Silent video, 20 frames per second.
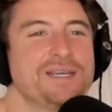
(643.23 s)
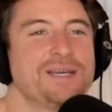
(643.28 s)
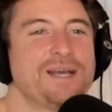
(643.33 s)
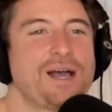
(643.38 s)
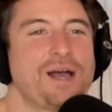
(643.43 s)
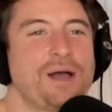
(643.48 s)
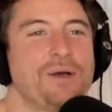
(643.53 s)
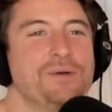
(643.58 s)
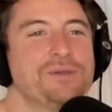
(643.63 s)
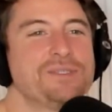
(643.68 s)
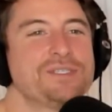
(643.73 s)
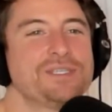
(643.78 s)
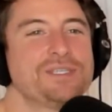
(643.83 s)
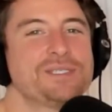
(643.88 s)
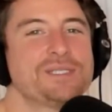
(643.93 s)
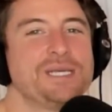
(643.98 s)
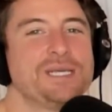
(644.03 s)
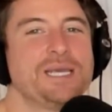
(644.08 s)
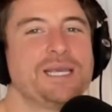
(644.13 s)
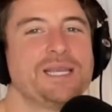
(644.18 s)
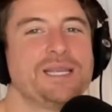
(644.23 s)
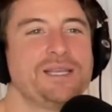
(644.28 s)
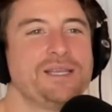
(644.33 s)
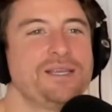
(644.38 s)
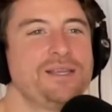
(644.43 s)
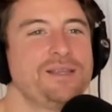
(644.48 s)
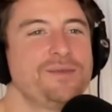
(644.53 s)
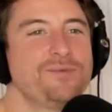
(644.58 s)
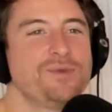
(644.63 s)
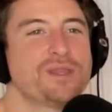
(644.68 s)
I was just
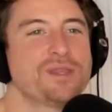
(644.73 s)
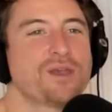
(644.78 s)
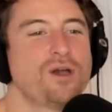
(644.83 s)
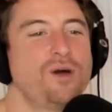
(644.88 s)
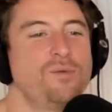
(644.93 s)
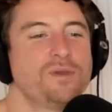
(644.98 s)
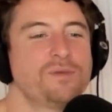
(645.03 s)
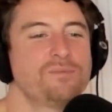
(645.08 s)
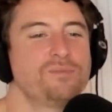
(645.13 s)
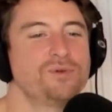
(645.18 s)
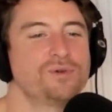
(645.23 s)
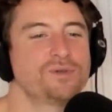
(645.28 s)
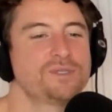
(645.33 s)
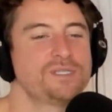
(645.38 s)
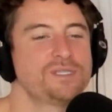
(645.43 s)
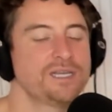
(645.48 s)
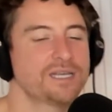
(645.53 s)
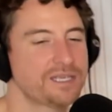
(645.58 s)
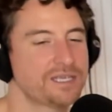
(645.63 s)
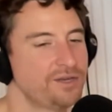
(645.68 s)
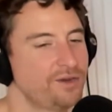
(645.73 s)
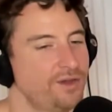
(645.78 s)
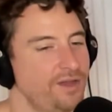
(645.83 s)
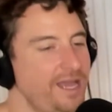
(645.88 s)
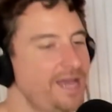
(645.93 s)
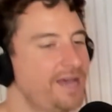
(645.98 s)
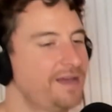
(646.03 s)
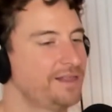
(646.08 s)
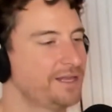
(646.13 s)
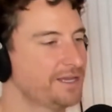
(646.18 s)
thinking with comic books, you know
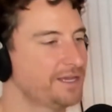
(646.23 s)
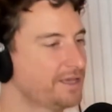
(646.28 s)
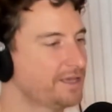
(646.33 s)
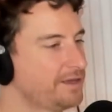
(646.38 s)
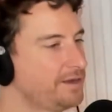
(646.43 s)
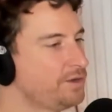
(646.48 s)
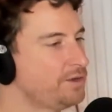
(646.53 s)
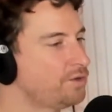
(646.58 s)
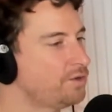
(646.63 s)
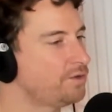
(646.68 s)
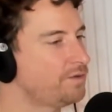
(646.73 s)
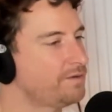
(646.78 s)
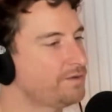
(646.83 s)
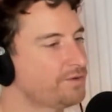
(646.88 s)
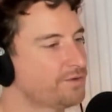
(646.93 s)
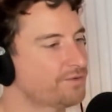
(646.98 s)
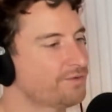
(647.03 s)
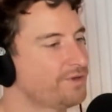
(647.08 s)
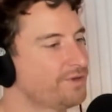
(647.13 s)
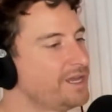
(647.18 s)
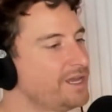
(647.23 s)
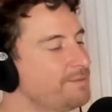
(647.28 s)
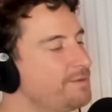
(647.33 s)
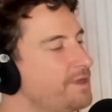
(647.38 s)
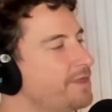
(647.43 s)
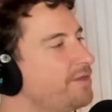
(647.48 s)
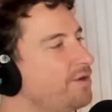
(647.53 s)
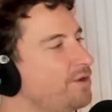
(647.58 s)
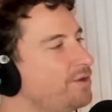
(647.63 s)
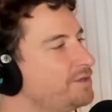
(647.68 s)
how like Greek
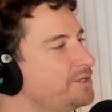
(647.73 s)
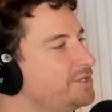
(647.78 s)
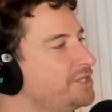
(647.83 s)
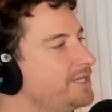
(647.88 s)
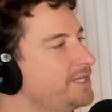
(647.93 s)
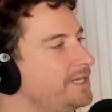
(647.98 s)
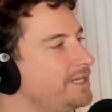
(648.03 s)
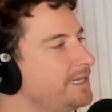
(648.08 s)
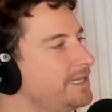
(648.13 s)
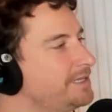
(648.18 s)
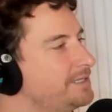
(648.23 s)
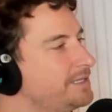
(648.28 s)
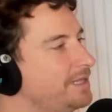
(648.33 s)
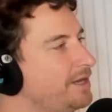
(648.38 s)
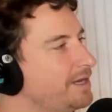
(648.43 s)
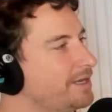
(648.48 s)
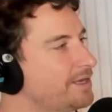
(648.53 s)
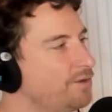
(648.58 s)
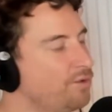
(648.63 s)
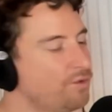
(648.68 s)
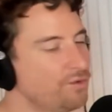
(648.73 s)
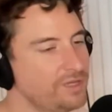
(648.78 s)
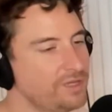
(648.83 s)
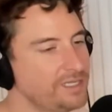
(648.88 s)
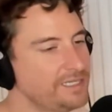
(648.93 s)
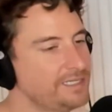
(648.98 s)
mythology, there's like all these